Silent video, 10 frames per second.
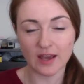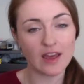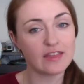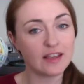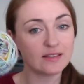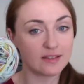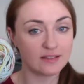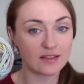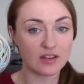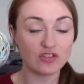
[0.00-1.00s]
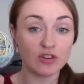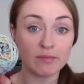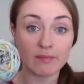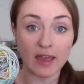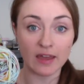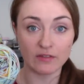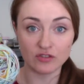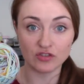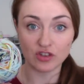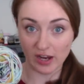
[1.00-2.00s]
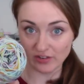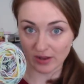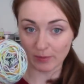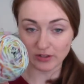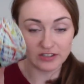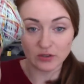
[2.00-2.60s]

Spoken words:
I think since then she may have changed that policy,